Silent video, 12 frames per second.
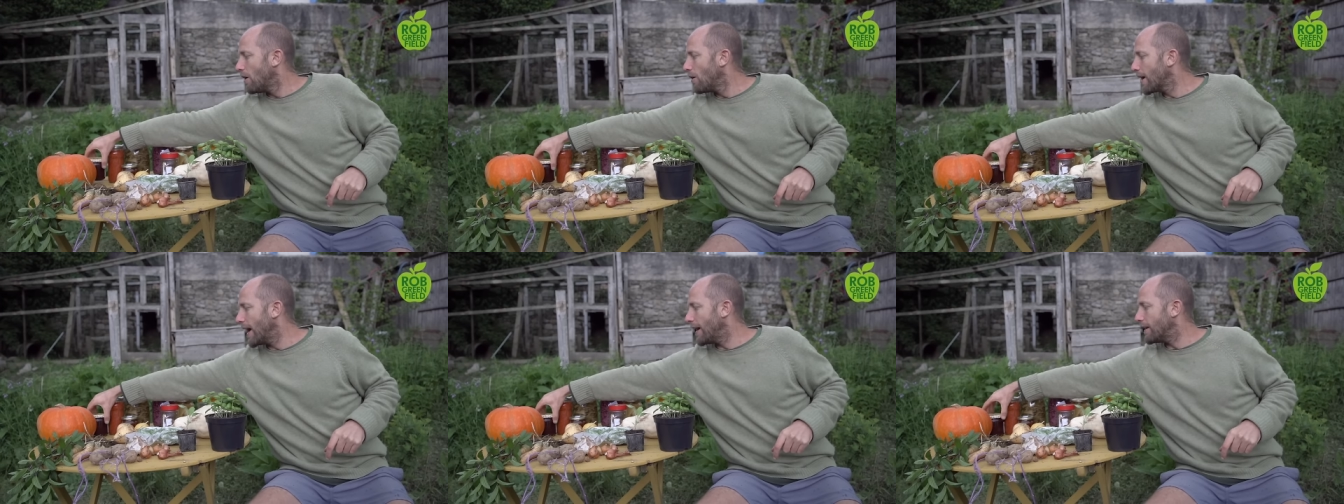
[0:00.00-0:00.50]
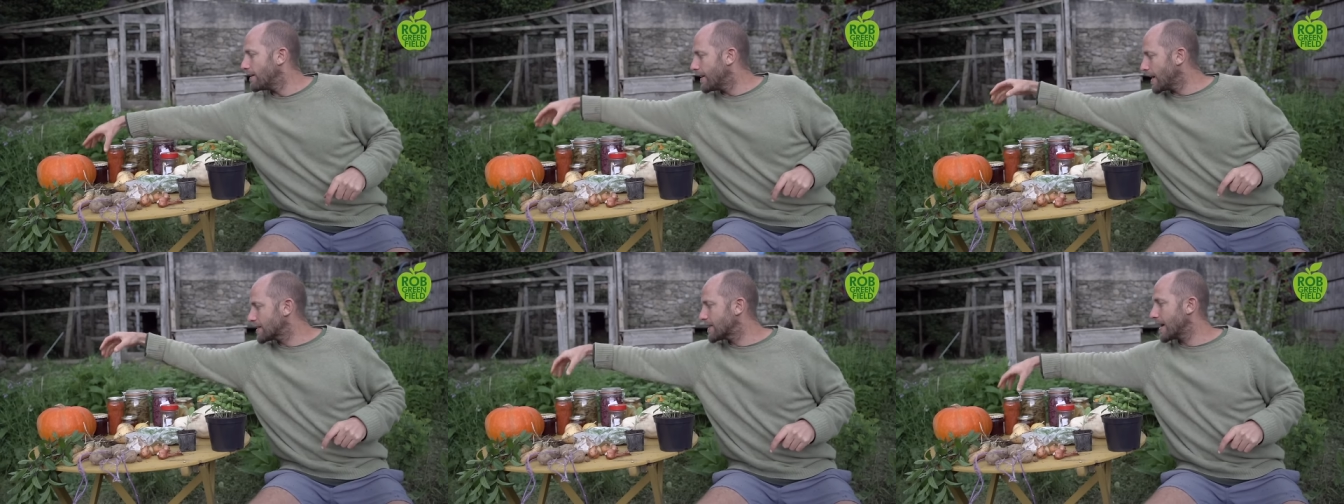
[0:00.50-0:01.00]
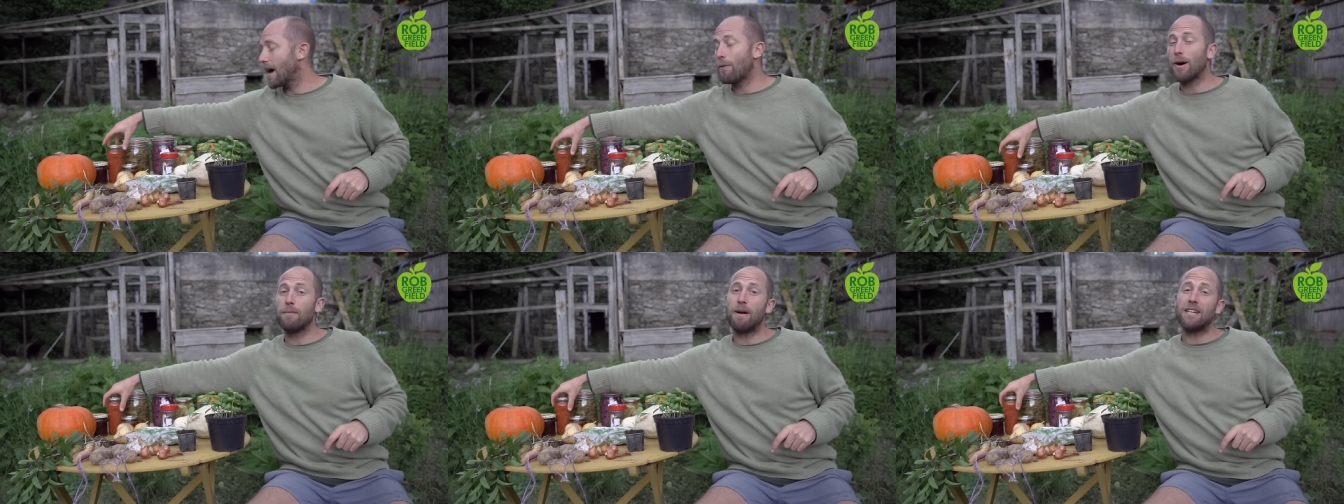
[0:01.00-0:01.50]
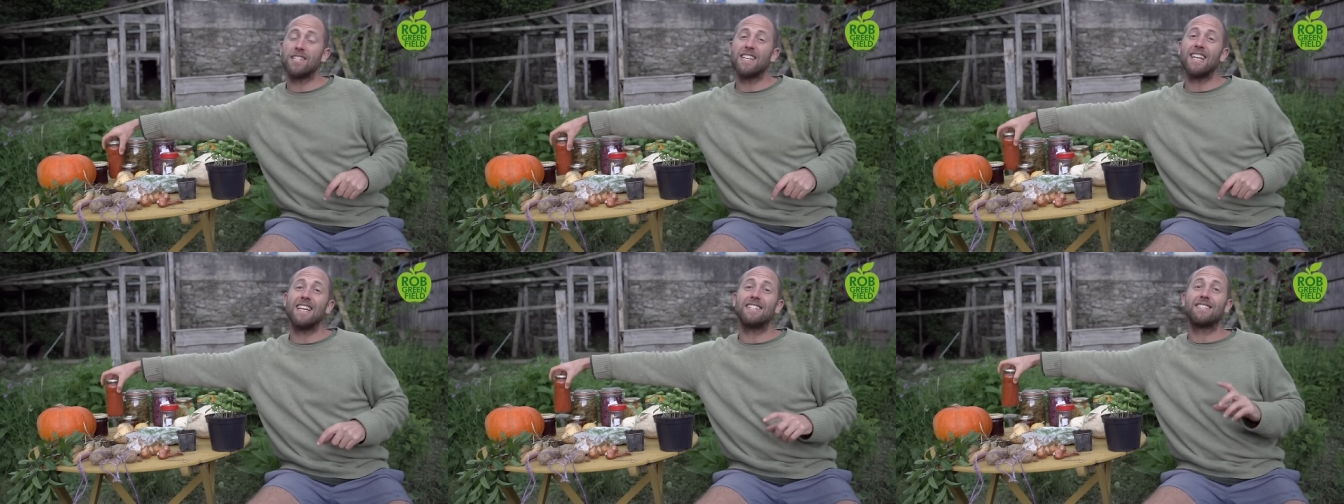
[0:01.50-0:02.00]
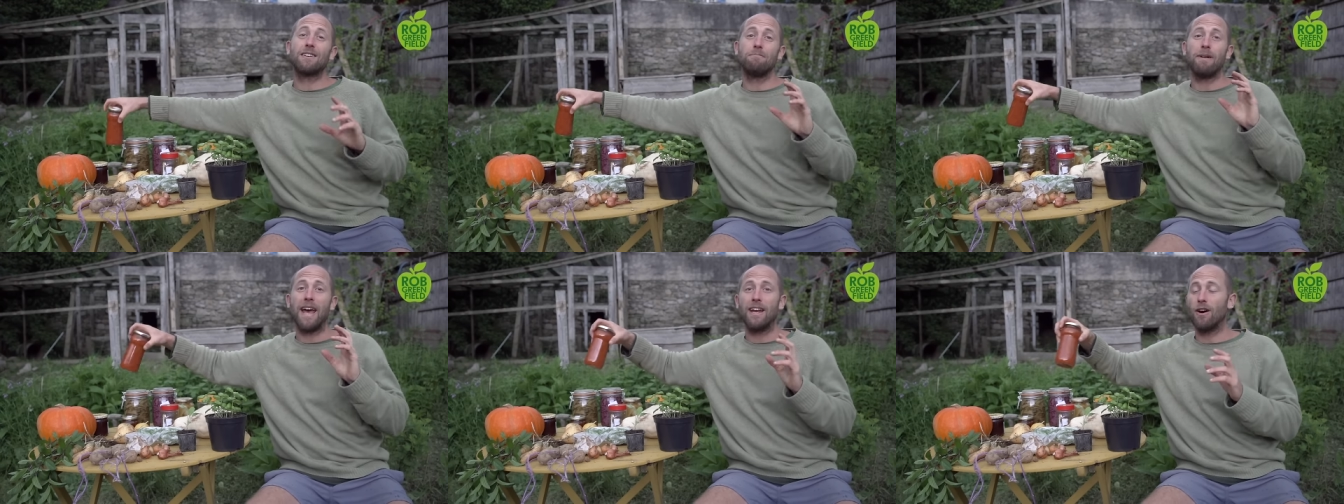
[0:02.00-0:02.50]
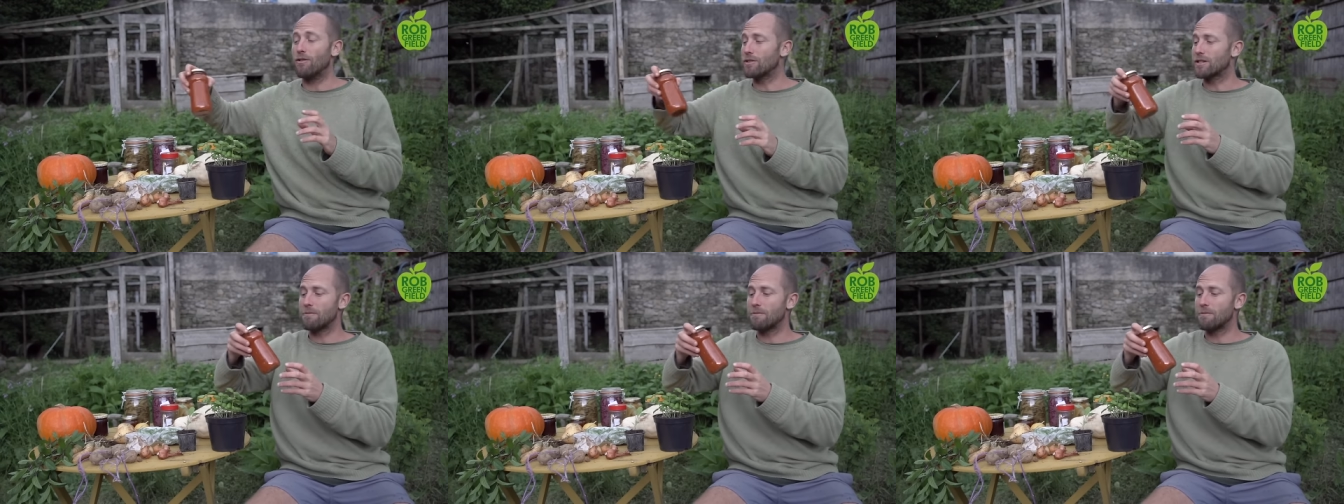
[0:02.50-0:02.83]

Okay, next thing I want to mention is tomatoes.